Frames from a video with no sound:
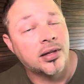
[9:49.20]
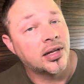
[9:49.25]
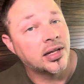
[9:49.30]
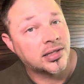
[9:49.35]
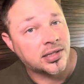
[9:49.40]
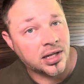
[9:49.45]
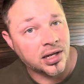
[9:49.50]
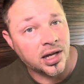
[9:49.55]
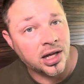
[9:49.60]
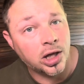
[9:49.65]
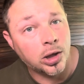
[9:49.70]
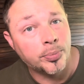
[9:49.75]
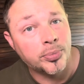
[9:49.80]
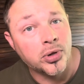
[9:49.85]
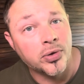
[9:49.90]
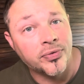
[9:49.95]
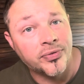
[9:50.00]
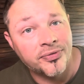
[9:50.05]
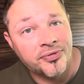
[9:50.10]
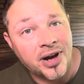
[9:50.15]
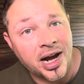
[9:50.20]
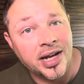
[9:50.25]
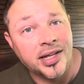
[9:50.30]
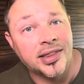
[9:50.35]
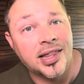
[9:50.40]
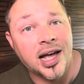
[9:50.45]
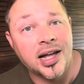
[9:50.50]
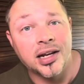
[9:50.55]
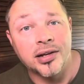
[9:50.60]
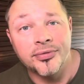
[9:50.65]
It's gonna help you fight
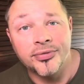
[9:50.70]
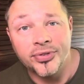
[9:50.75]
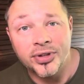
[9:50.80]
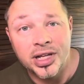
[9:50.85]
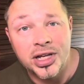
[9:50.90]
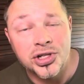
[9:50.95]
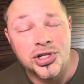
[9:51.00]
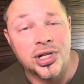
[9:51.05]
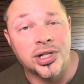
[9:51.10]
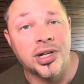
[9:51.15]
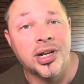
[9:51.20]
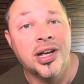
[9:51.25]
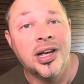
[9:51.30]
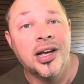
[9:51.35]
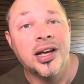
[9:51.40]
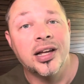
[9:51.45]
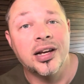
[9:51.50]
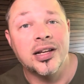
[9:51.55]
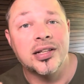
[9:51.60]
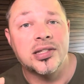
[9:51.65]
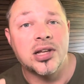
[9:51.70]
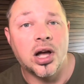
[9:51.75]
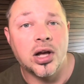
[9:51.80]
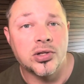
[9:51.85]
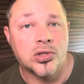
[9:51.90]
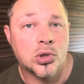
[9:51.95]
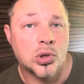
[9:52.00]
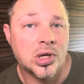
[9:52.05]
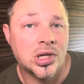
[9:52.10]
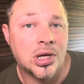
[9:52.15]
that inflation, and it's
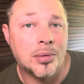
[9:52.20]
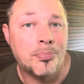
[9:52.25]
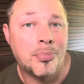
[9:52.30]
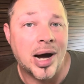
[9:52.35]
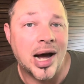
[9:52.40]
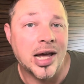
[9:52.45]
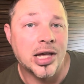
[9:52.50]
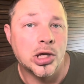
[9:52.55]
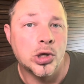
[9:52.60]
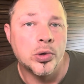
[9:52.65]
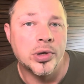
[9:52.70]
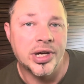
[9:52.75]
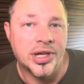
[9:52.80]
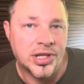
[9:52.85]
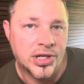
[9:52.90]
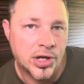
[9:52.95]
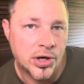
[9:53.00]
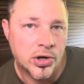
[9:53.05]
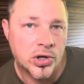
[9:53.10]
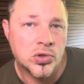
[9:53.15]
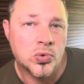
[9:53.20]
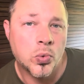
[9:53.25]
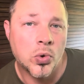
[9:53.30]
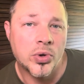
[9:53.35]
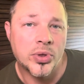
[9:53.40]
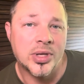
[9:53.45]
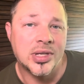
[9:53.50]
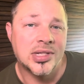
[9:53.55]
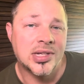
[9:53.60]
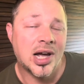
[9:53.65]
also gonna buy you a year's
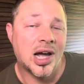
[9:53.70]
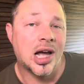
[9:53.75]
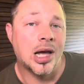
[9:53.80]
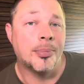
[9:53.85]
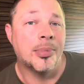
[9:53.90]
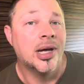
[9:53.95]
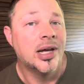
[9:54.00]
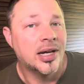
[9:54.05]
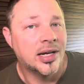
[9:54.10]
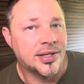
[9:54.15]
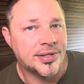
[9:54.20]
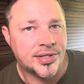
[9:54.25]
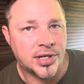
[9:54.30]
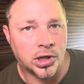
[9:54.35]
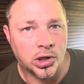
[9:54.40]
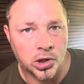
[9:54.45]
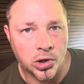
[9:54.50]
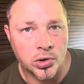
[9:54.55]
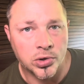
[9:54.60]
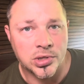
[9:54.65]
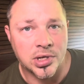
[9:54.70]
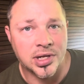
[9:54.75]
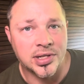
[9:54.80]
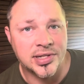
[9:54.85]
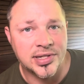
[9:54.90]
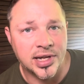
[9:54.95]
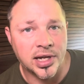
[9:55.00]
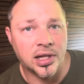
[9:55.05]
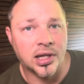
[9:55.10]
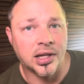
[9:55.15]
worth of time until it goes on
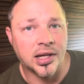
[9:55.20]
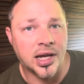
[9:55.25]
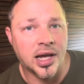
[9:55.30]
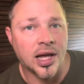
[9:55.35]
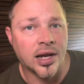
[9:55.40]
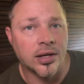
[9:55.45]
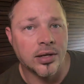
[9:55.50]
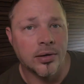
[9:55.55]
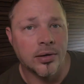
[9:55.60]
sale again.